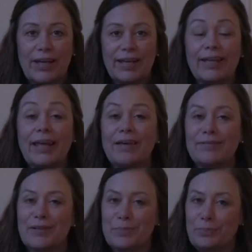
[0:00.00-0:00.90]
a
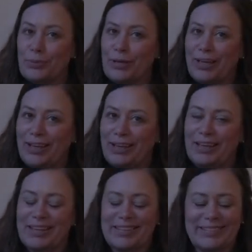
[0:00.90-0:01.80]
caffeine break,
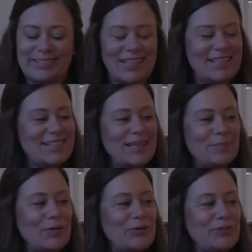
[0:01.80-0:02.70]
nice cup
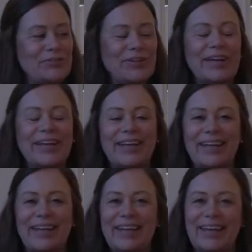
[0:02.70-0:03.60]
of coffee,
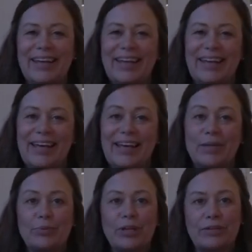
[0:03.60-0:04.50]
and a
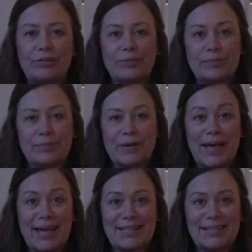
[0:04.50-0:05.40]
break from
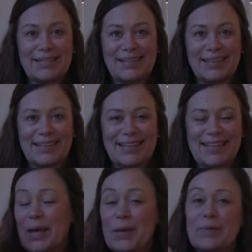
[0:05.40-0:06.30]
editing.
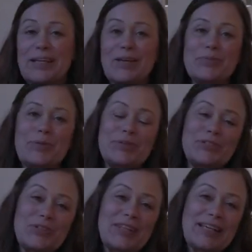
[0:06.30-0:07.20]
But I hope you
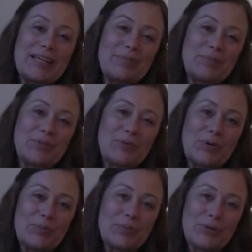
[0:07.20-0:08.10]
enjoyed the clips
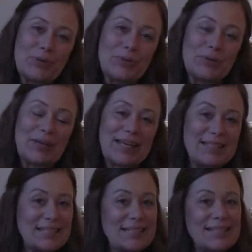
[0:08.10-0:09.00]
from Puthcawl
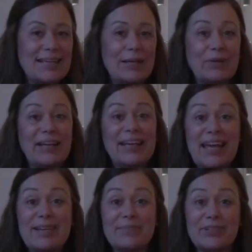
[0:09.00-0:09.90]
yesterday. When I
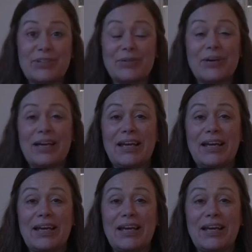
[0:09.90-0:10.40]
came to